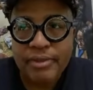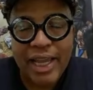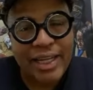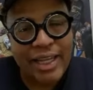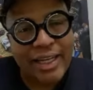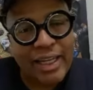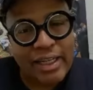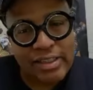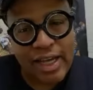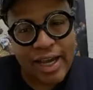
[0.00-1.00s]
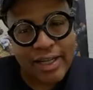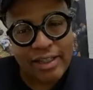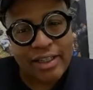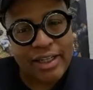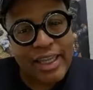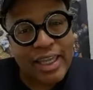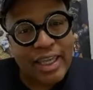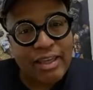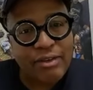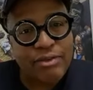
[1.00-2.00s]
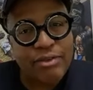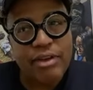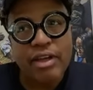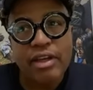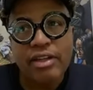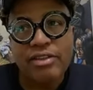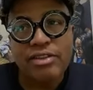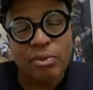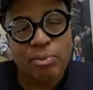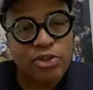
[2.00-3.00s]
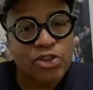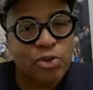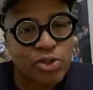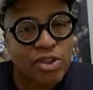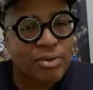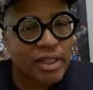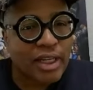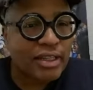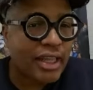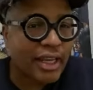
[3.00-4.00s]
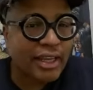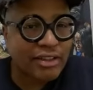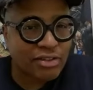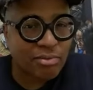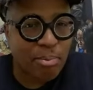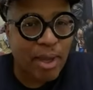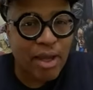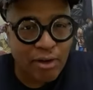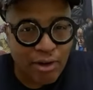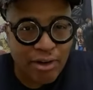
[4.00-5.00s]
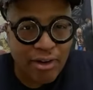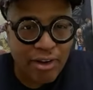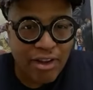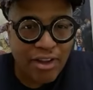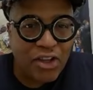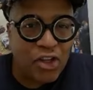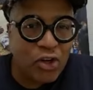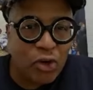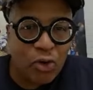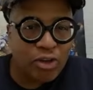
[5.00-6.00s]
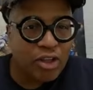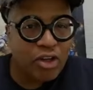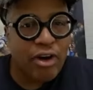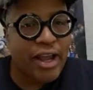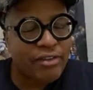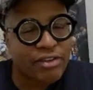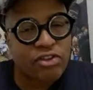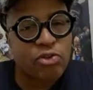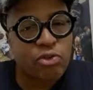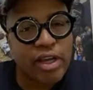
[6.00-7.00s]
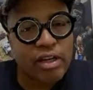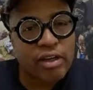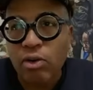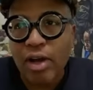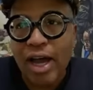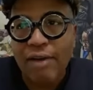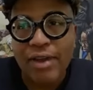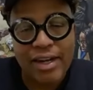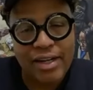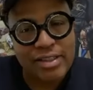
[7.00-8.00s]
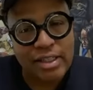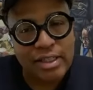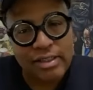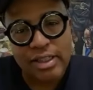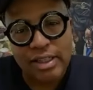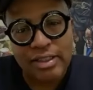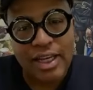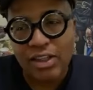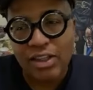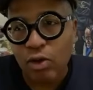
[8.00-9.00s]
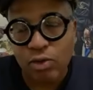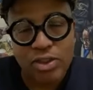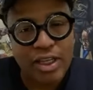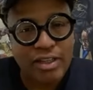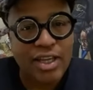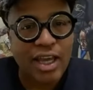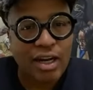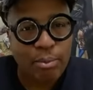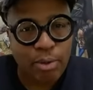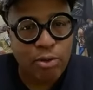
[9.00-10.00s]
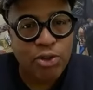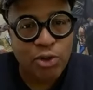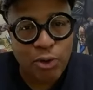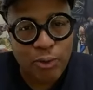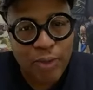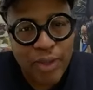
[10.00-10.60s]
and then they decide to leave to pursue something they think is better, you know, or the grass is greener, I've had a tendency to take those things kind of personal.